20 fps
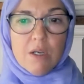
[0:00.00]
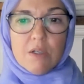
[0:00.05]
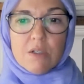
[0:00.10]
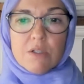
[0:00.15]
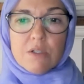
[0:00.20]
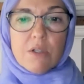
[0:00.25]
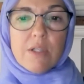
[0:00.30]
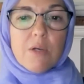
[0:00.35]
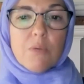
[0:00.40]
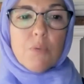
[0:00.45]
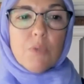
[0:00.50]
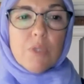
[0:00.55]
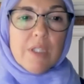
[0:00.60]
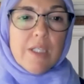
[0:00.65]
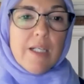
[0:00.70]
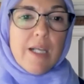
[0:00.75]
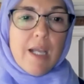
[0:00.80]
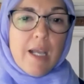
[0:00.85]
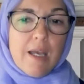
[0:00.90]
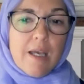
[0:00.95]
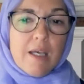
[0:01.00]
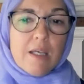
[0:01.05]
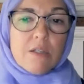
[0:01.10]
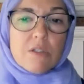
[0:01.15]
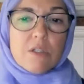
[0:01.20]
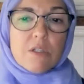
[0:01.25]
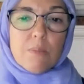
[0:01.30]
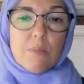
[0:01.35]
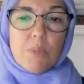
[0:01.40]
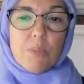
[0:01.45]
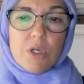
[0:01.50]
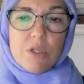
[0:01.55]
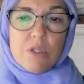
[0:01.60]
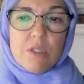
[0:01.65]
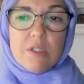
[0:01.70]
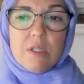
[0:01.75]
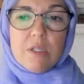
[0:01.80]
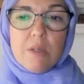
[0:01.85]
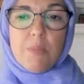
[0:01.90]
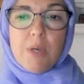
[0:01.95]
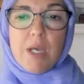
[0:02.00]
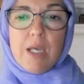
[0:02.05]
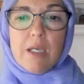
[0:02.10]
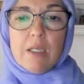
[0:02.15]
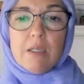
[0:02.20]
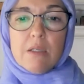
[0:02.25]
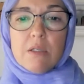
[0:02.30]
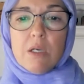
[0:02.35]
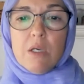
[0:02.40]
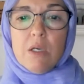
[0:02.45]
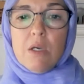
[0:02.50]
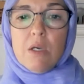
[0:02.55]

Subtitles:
so they really can't participate.